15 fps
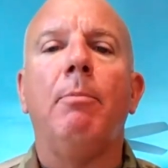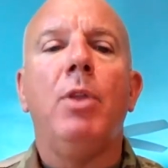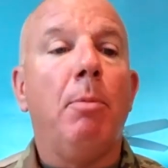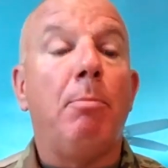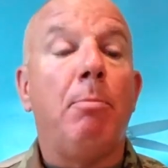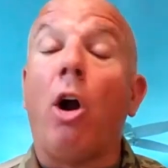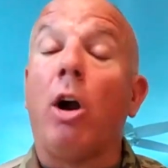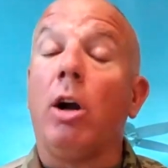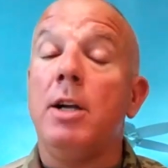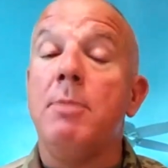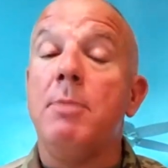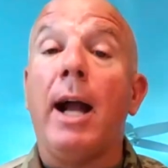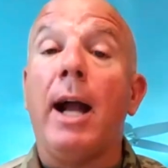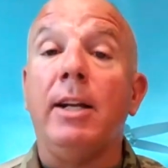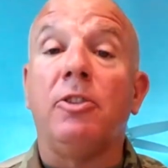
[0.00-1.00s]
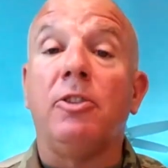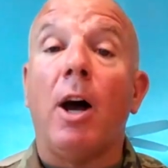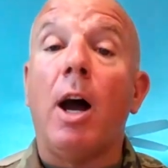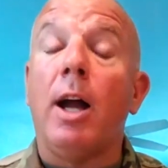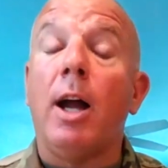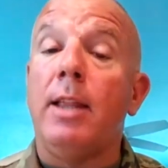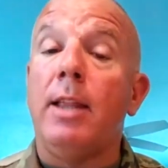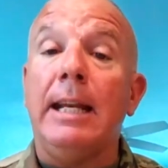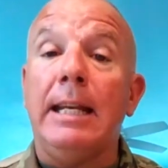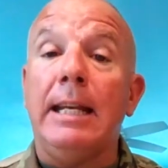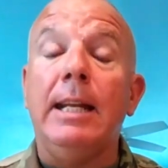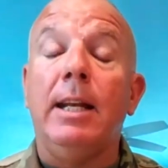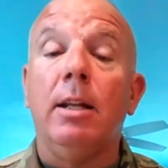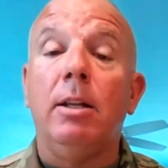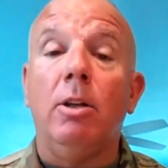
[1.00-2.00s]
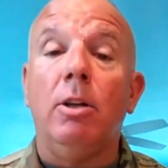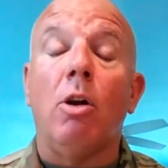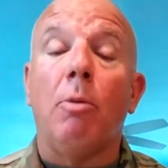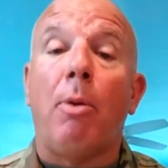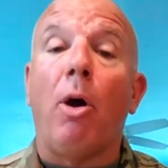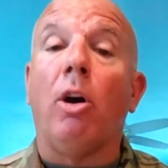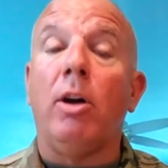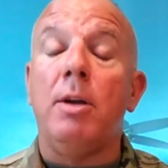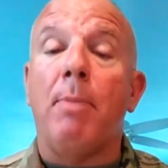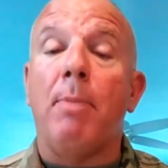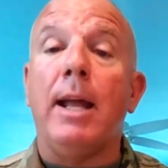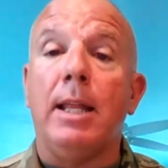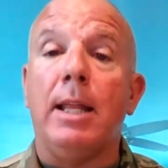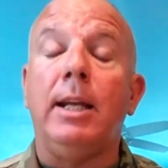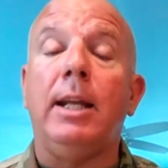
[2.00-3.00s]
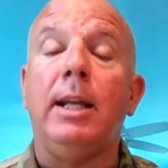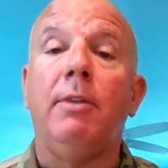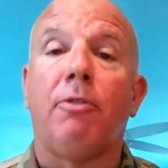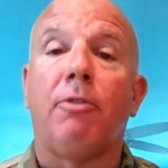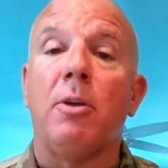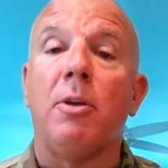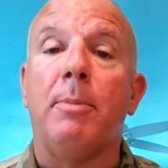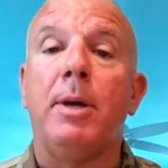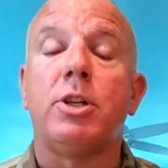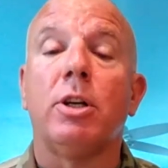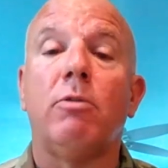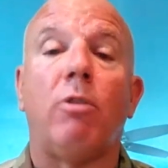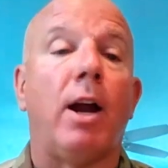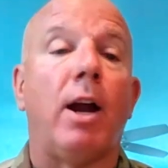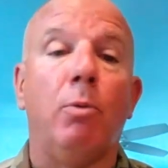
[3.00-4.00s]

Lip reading: Partly by design, they need it, partly by the need for the mission, right?